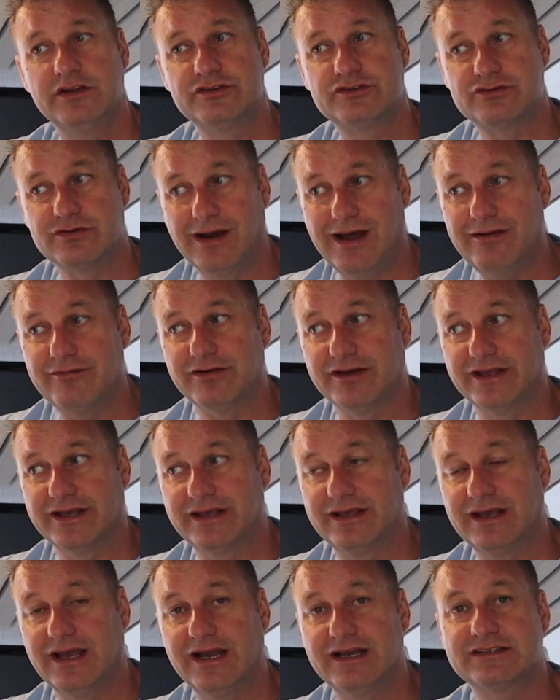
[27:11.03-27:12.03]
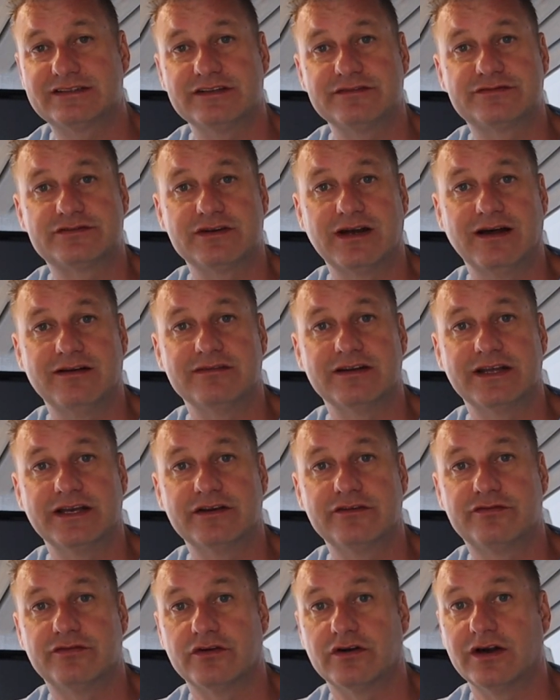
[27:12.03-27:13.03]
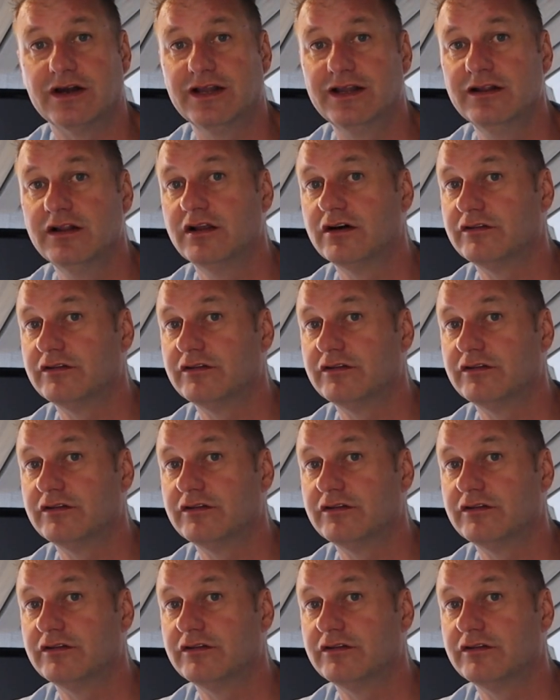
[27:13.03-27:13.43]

active traveling for a little